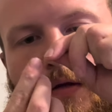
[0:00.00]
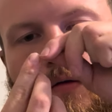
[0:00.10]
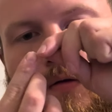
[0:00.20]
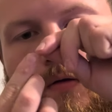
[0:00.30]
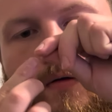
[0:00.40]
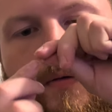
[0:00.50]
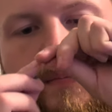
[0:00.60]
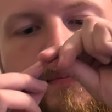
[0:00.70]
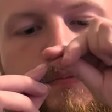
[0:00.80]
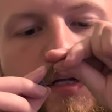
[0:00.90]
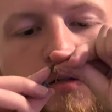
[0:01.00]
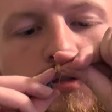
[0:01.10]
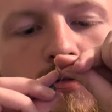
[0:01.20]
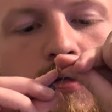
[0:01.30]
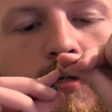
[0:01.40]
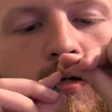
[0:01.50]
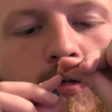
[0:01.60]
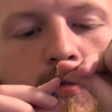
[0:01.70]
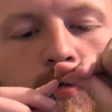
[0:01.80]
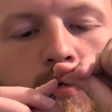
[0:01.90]
Hold on, it slid out
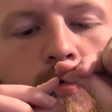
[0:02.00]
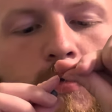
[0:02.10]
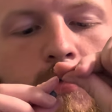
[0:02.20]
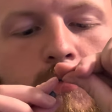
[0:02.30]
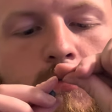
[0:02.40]
of there, guys.